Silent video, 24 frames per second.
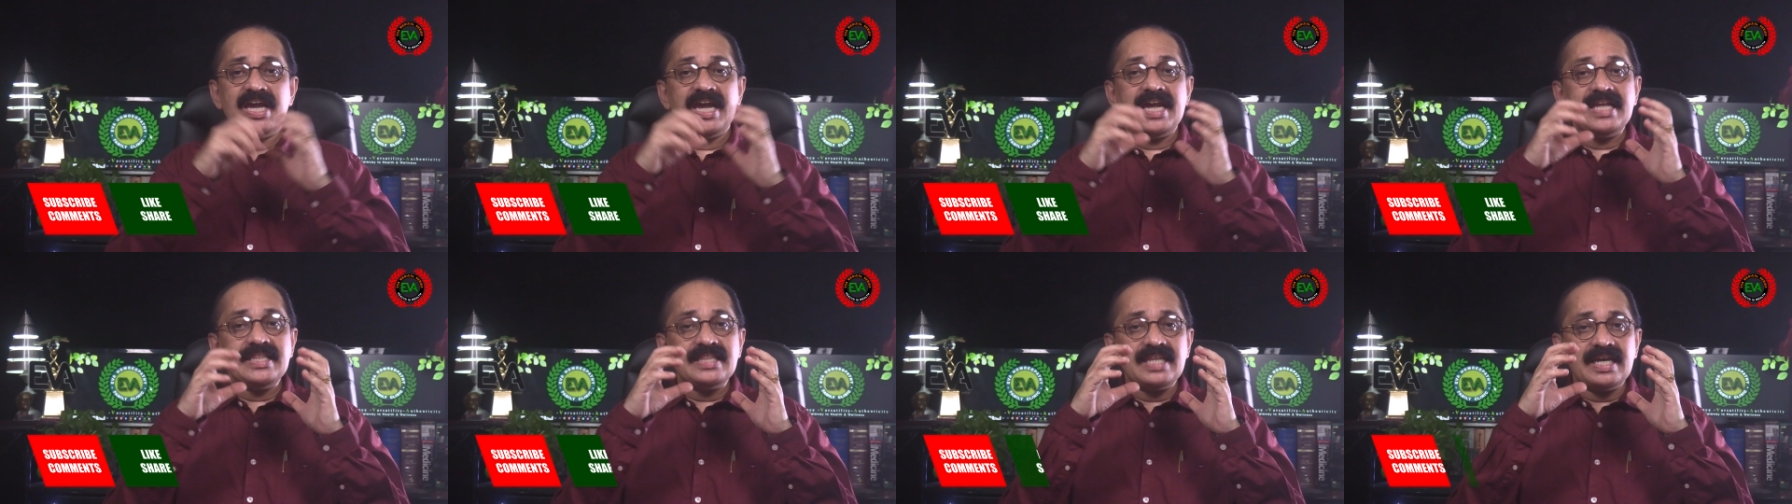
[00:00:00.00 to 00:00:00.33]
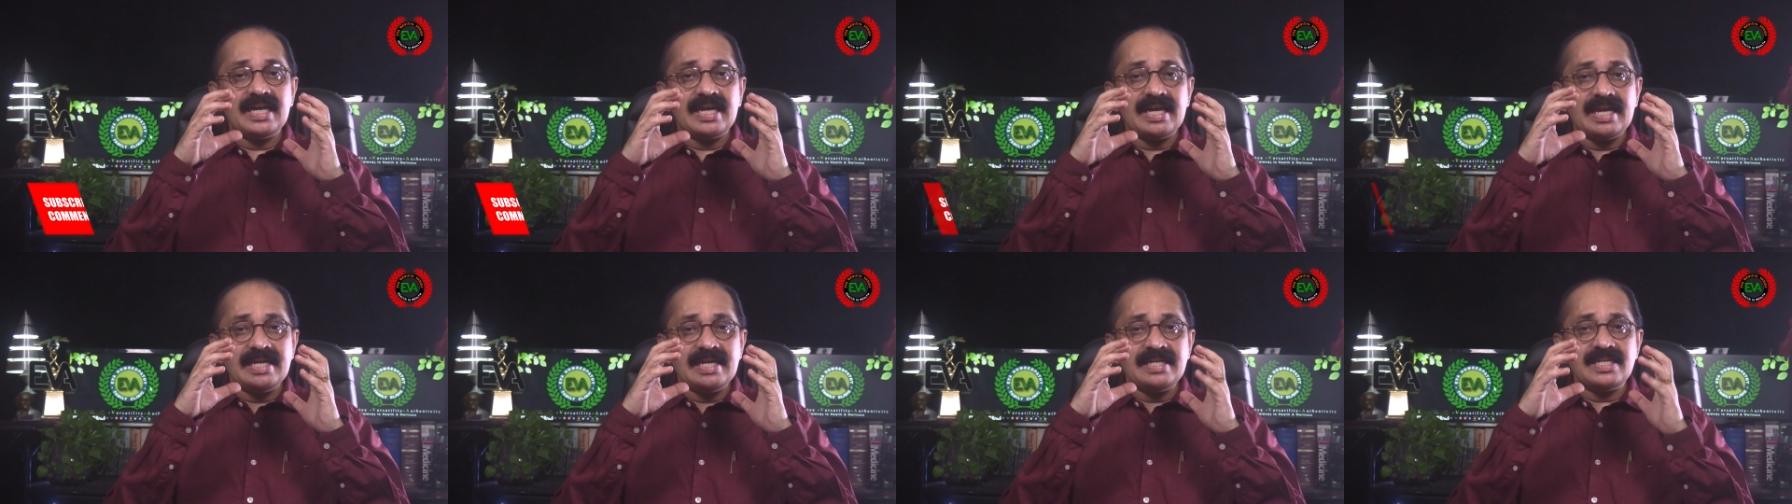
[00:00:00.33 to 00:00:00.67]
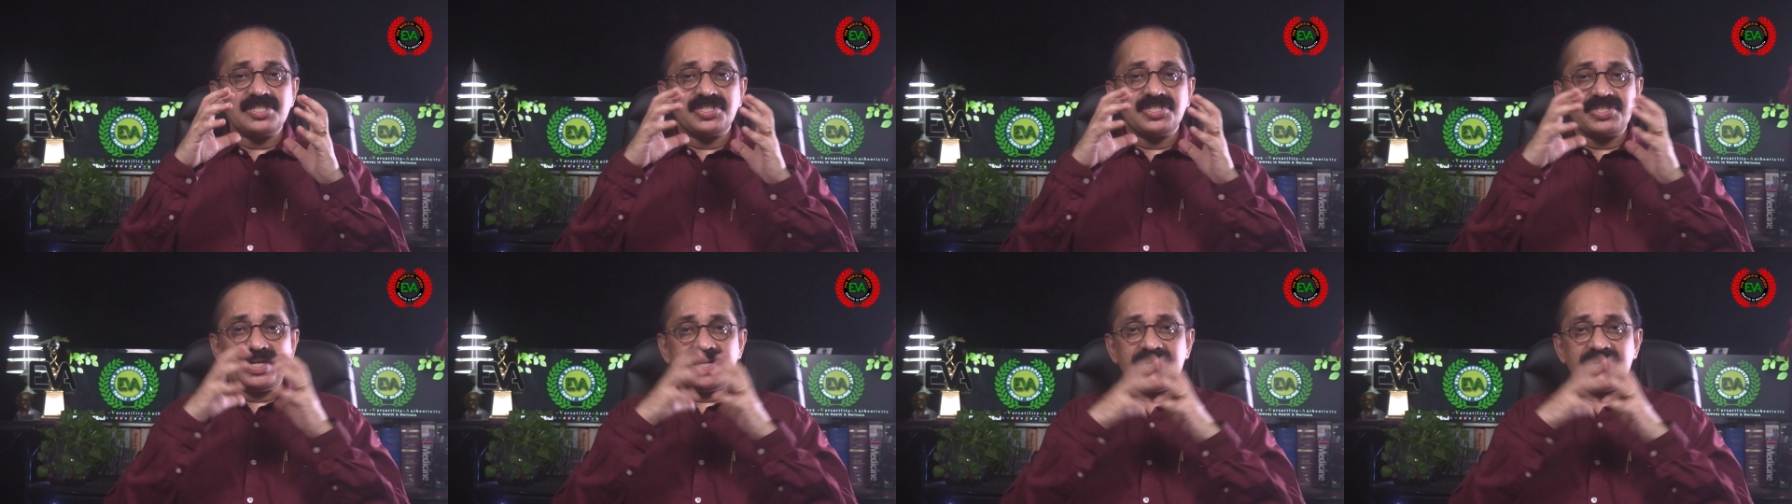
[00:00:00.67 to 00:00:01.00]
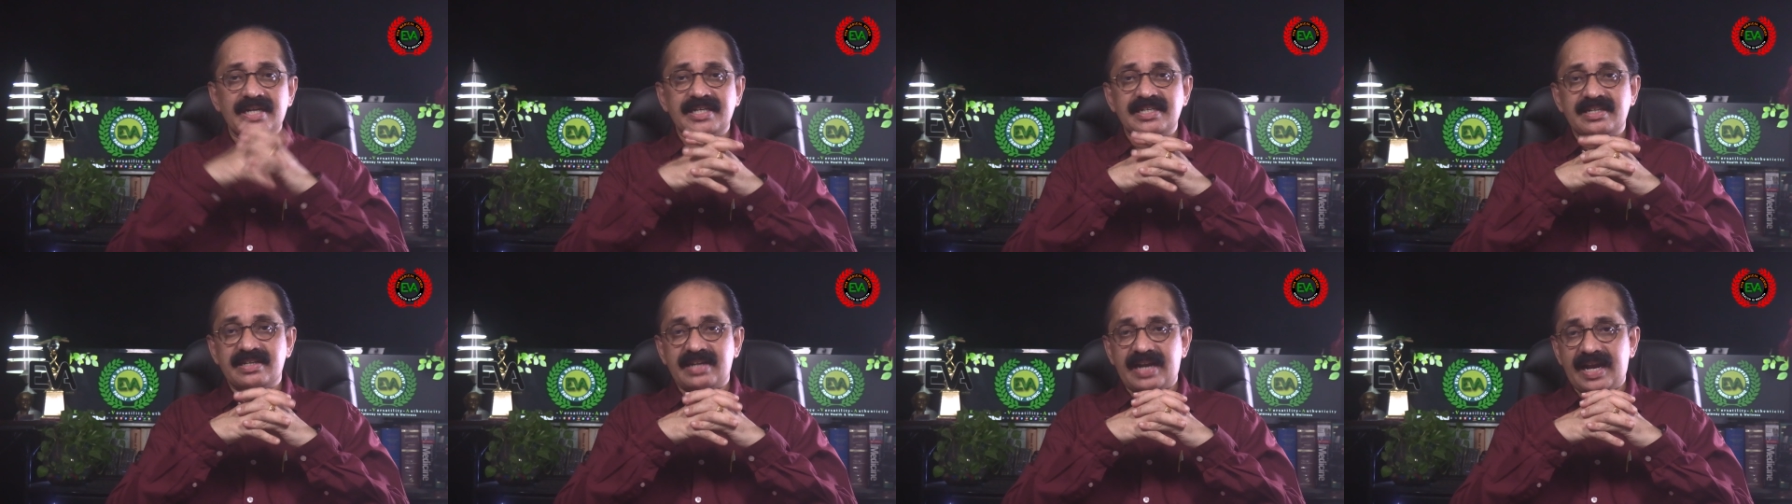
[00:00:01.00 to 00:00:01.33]
in the
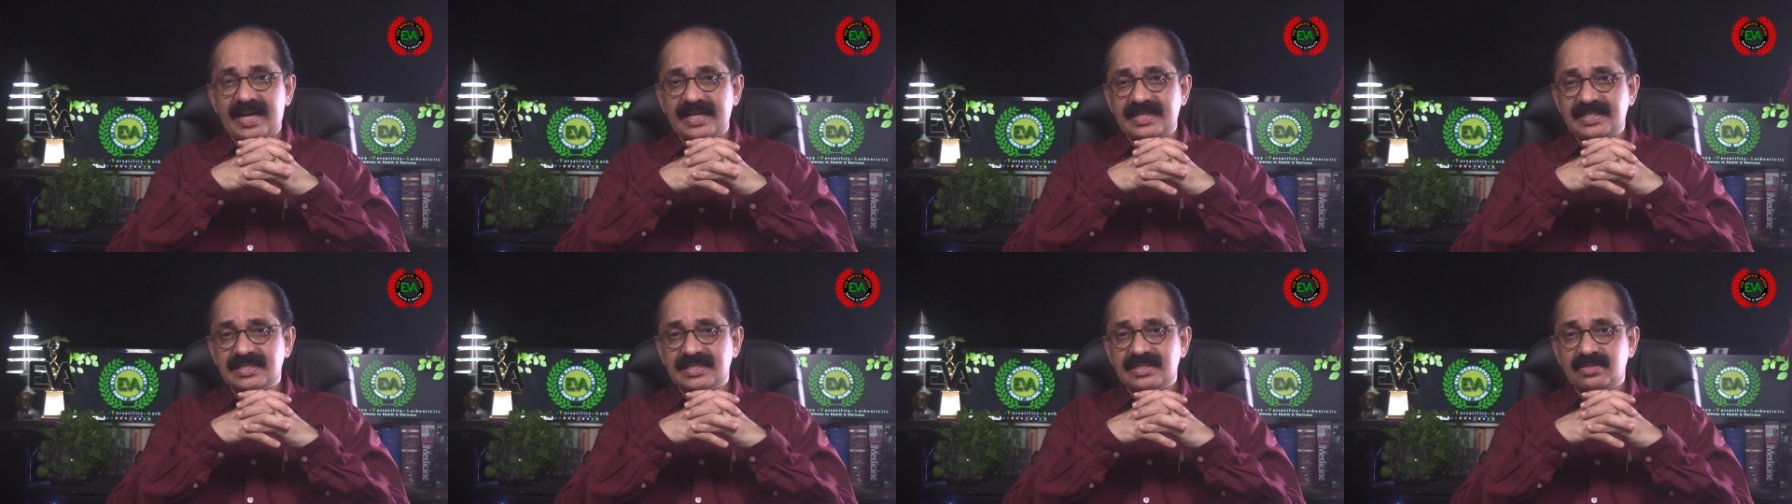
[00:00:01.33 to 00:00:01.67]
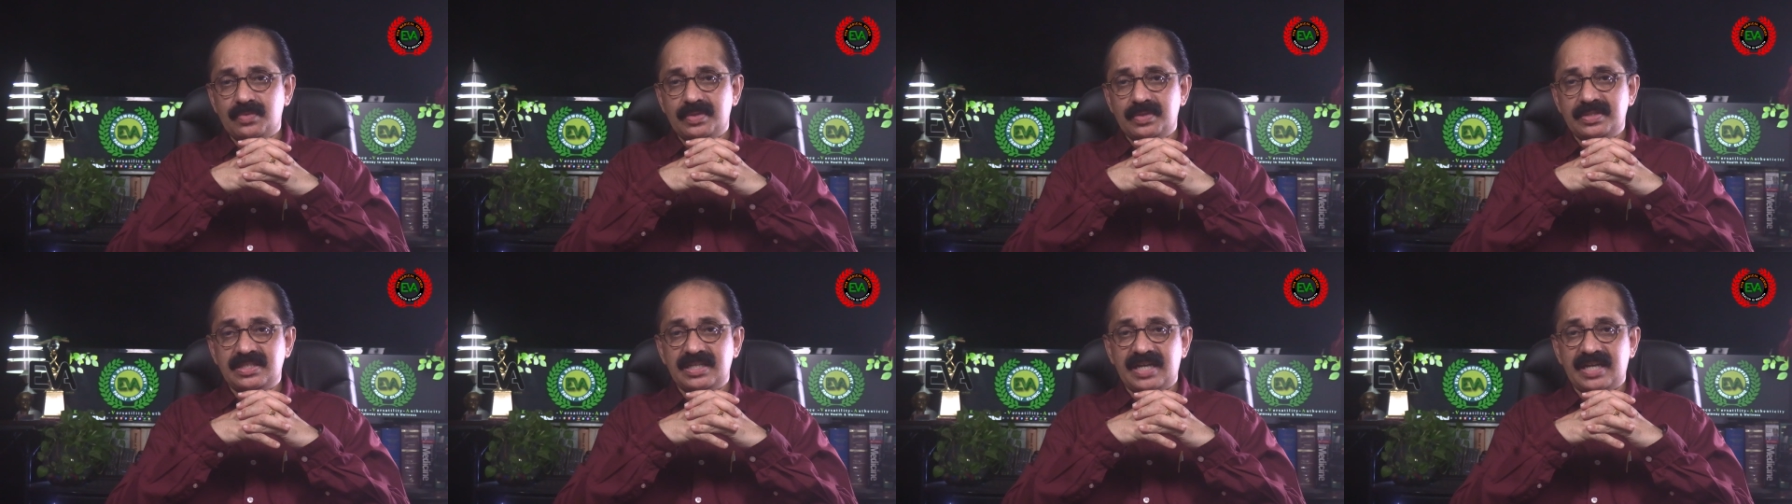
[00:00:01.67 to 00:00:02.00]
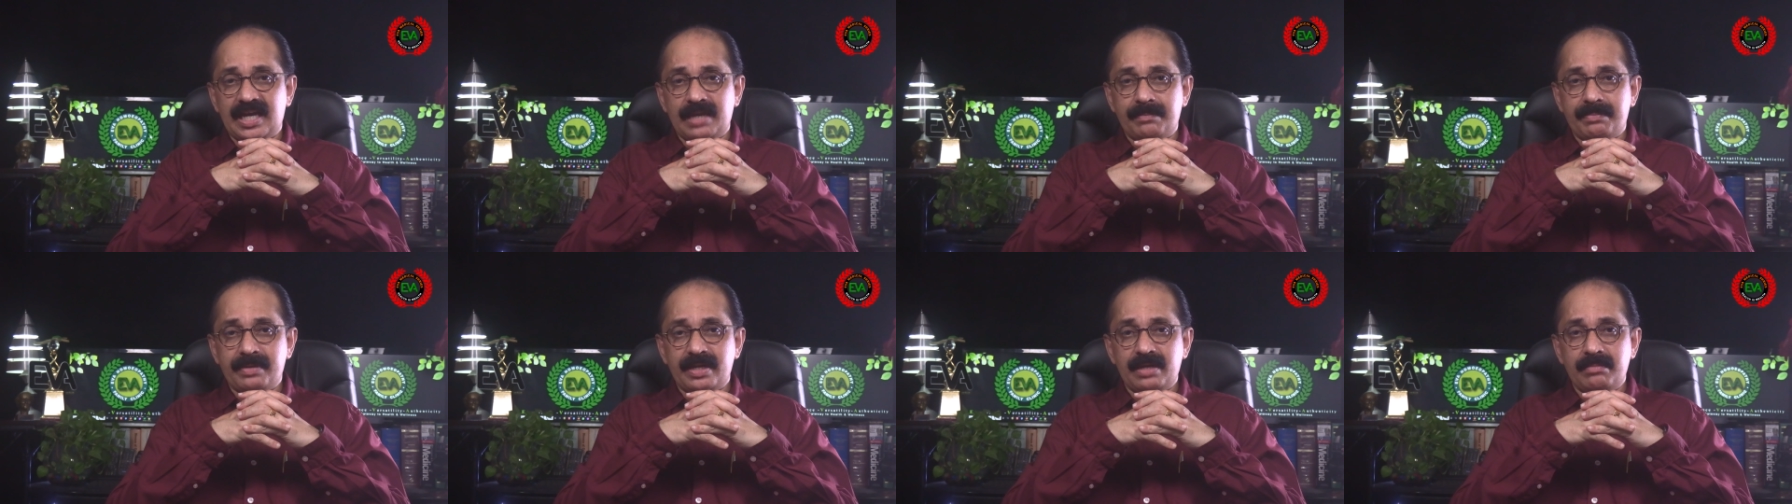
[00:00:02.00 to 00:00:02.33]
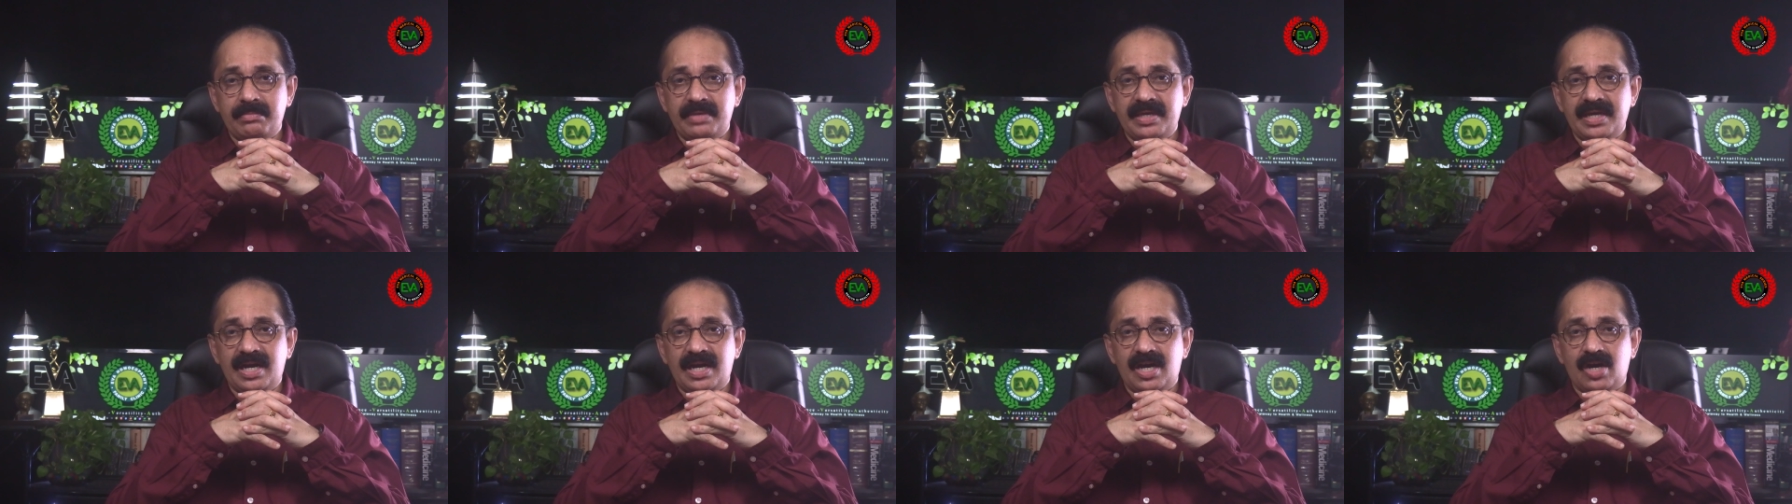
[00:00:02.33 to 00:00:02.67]
intestinal tract with the
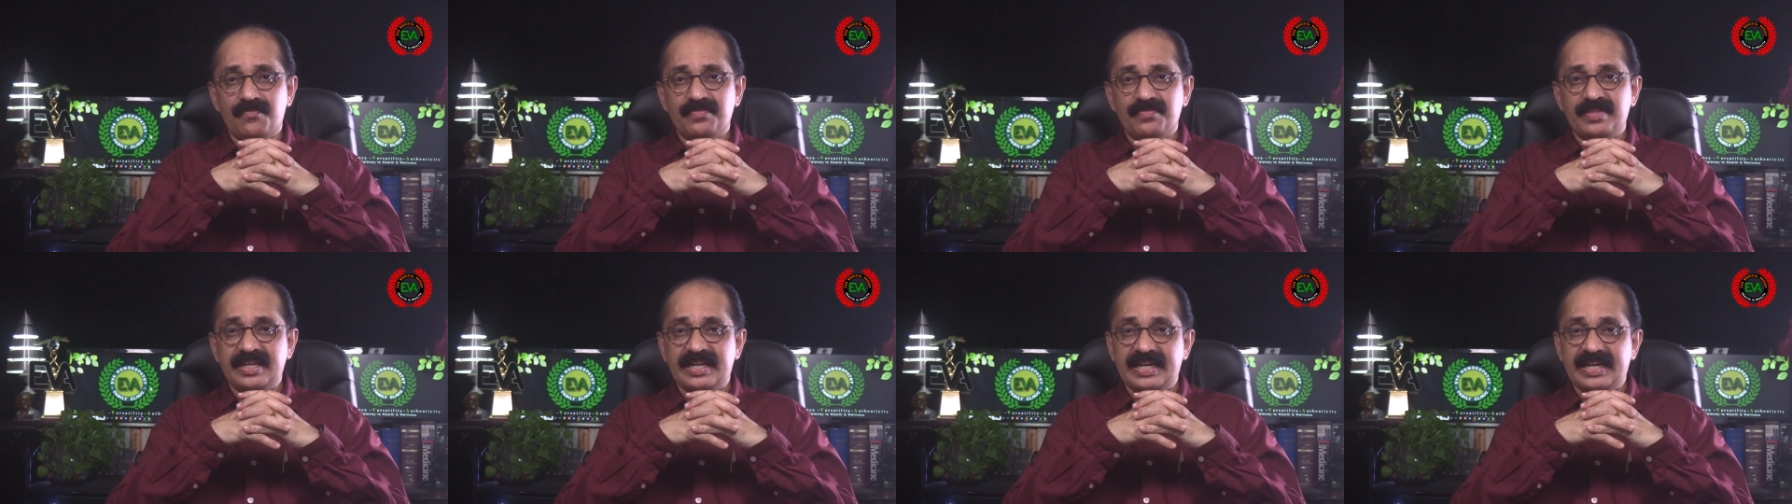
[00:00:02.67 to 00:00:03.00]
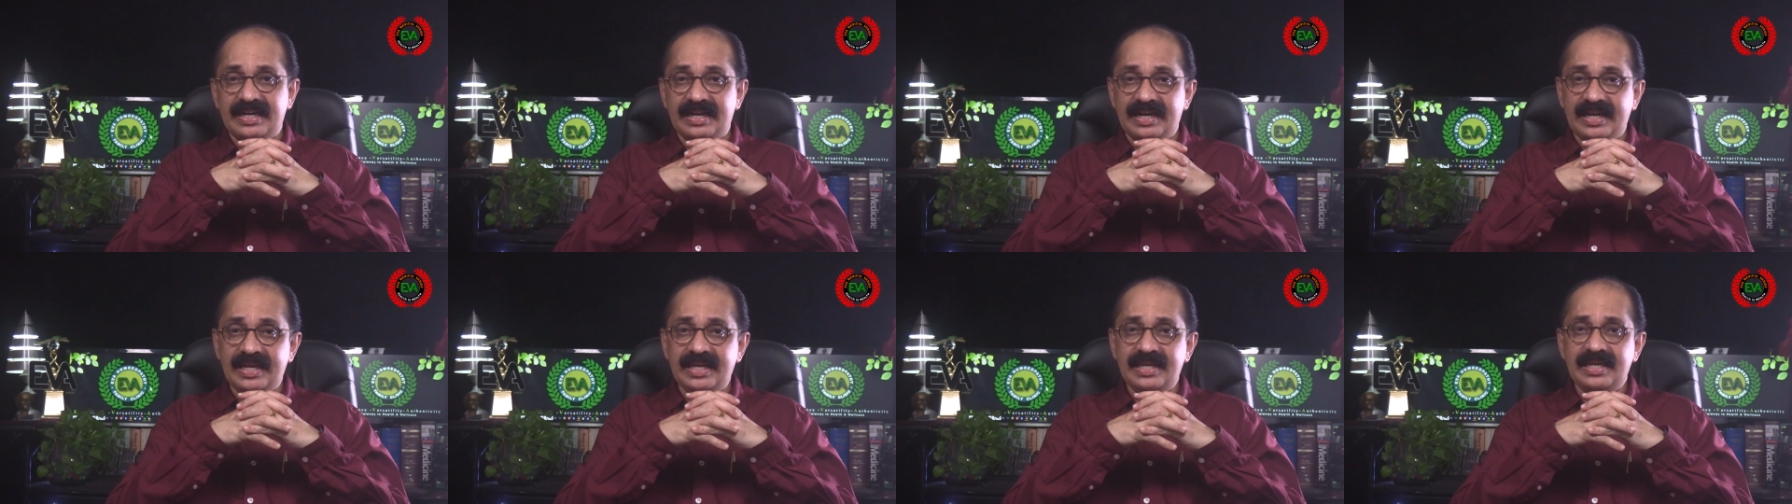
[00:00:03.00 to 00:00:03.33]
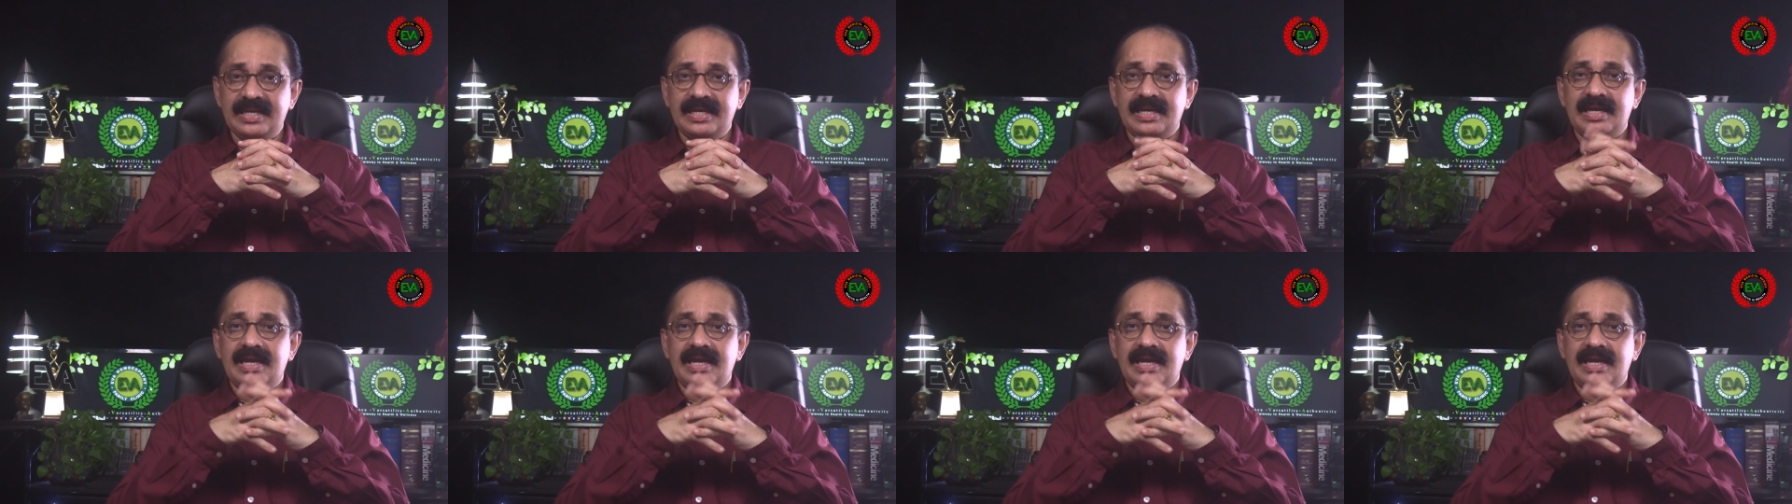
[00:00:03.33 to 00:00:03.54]
hyperemia of the kidney